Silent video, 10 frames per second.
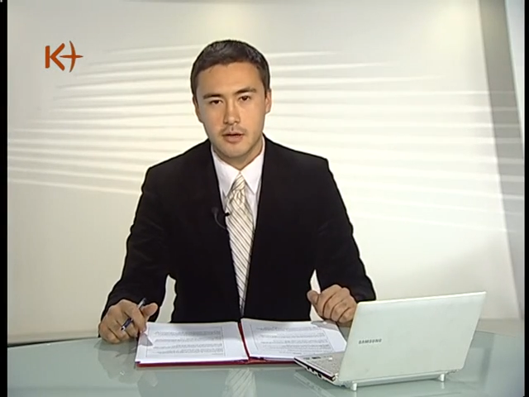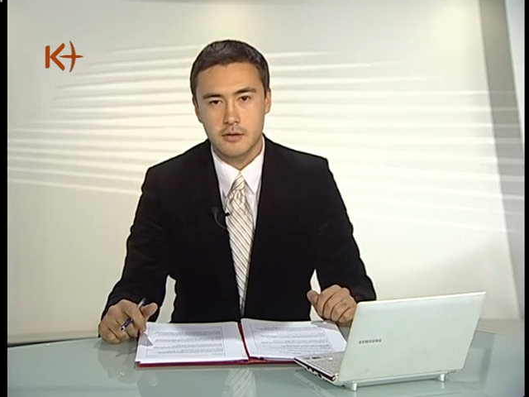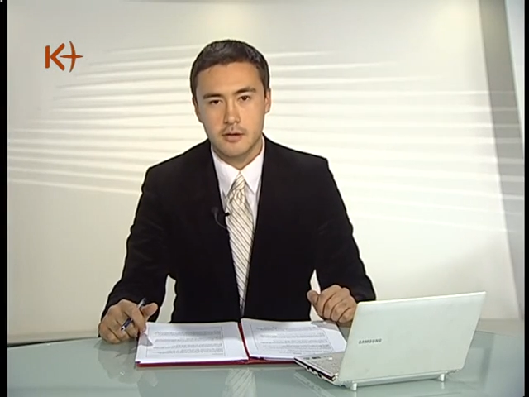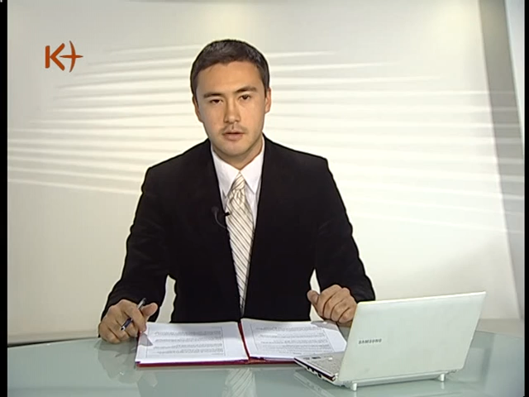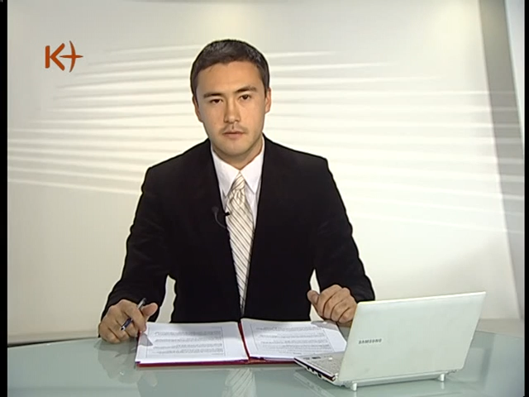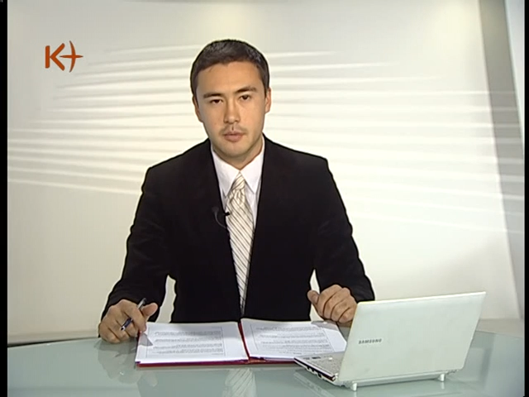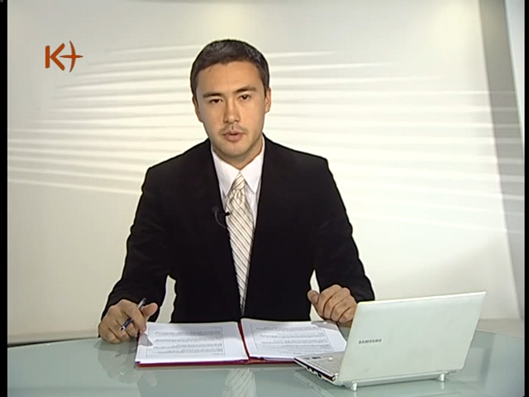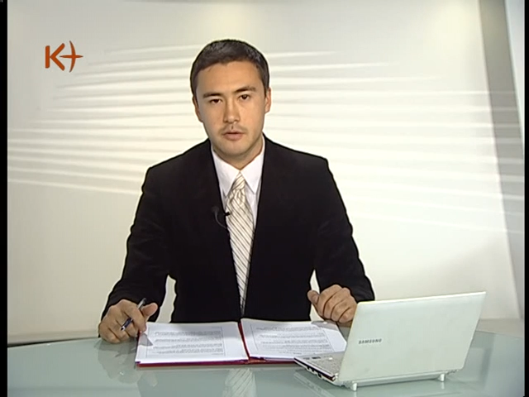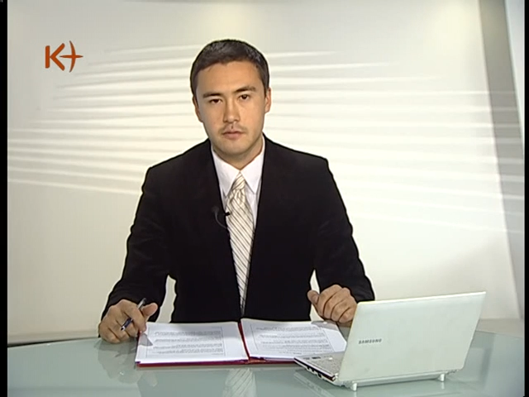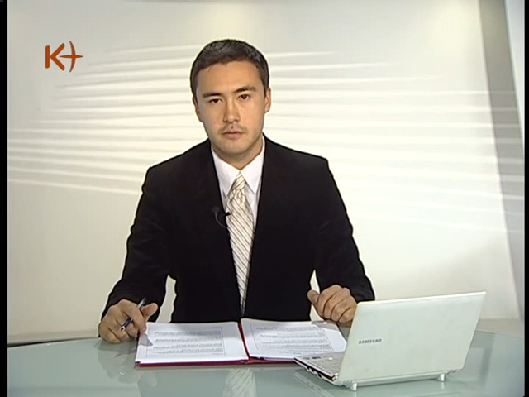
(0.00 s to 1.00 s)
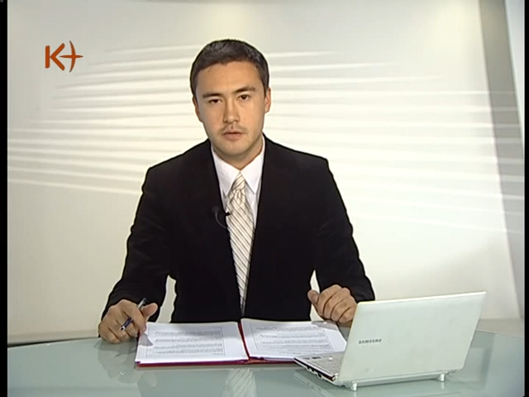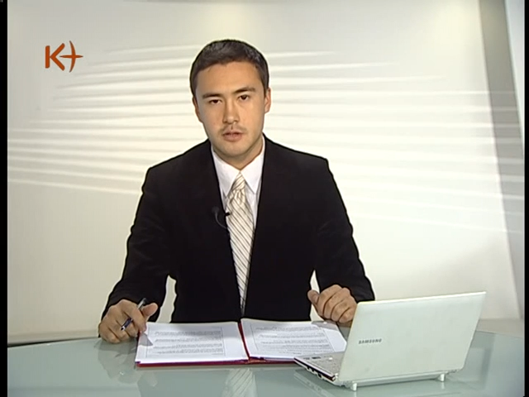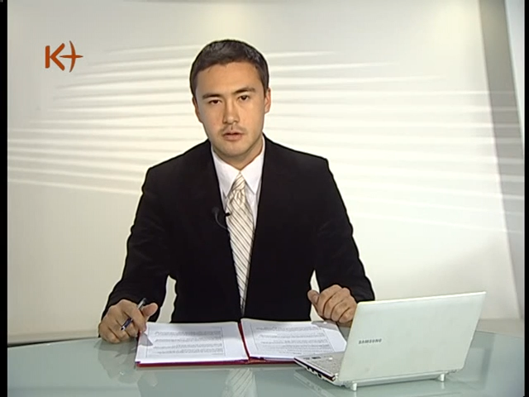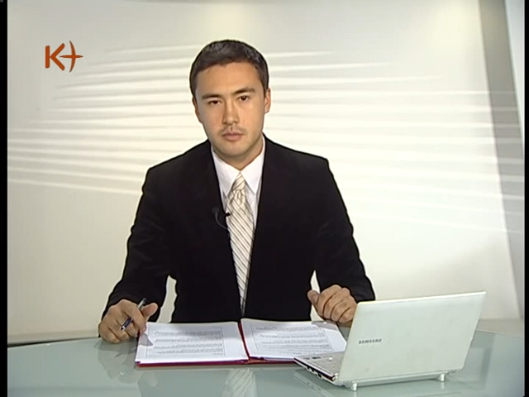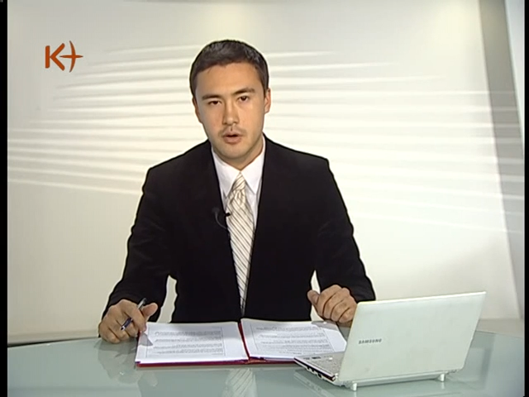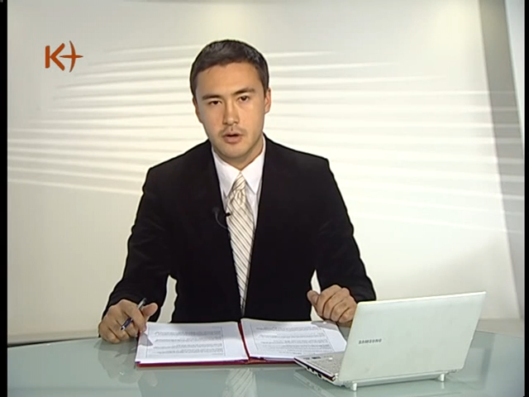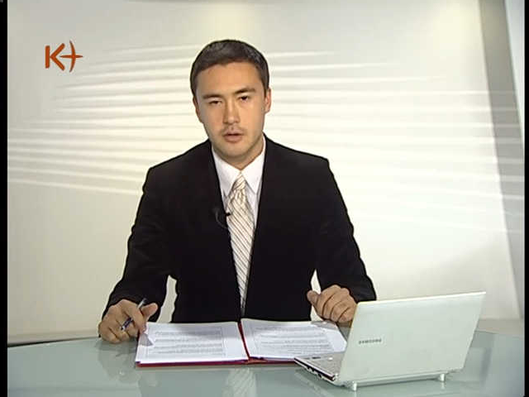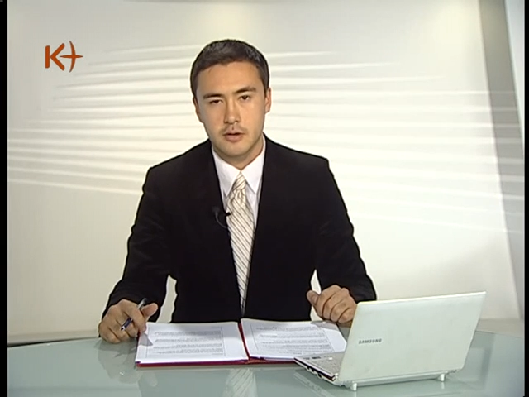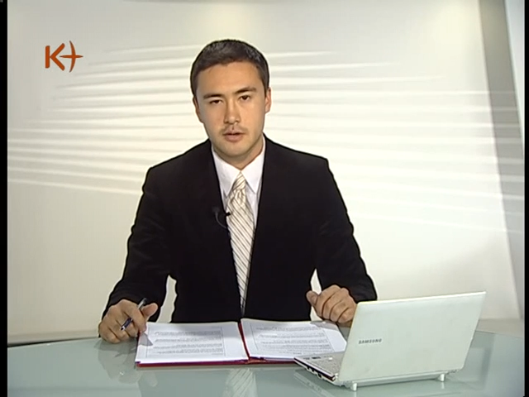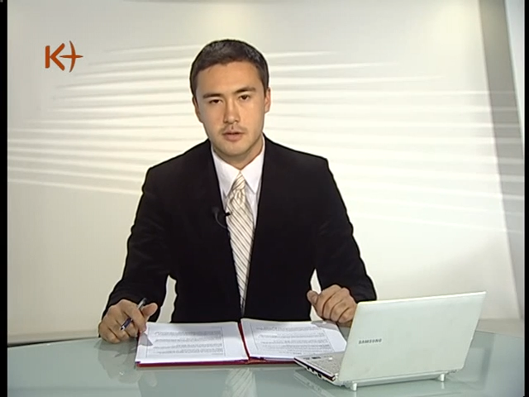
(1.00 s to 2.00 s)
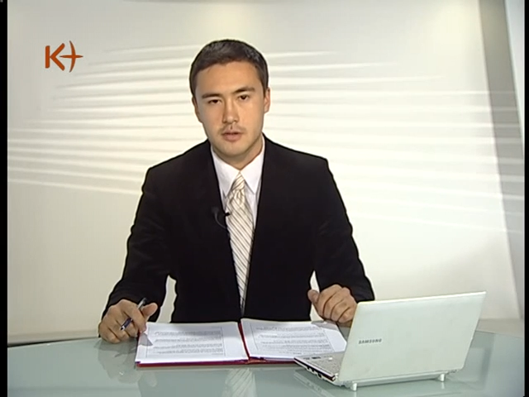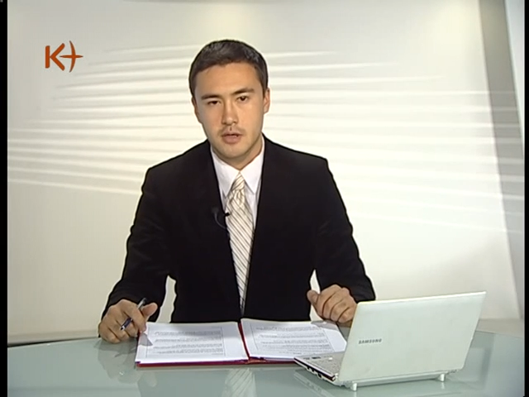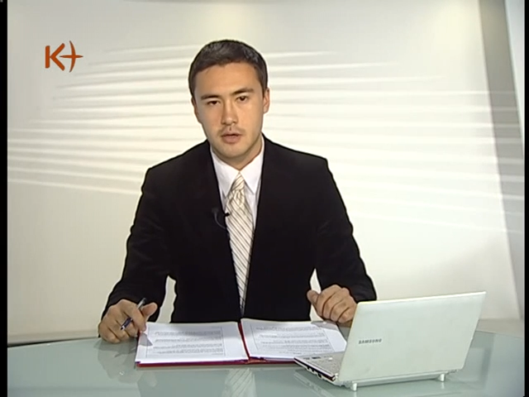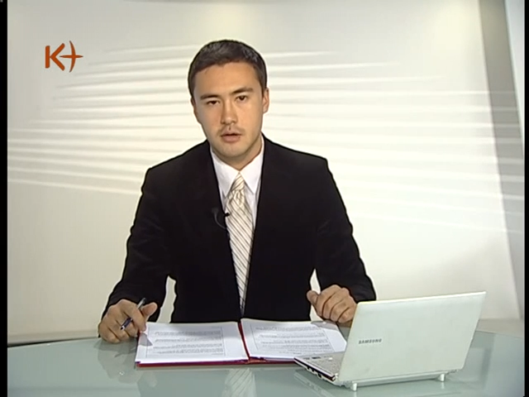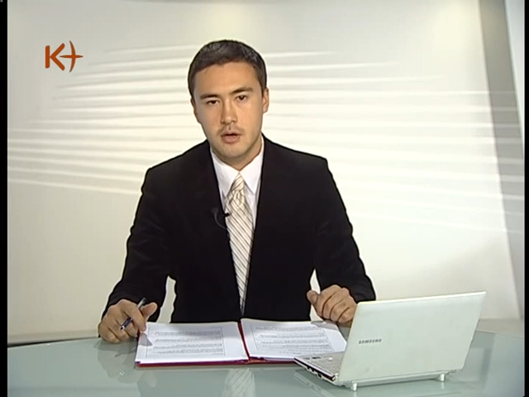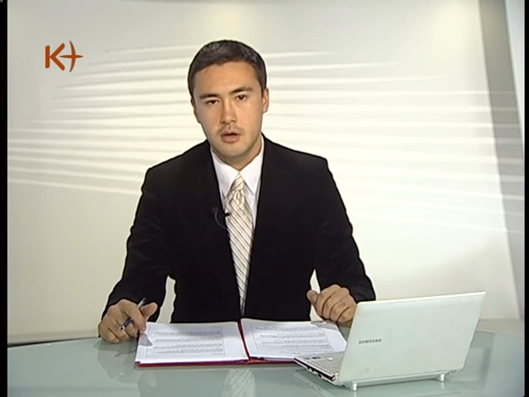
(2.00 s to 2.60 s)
the development of the regional market in Kazakhstan.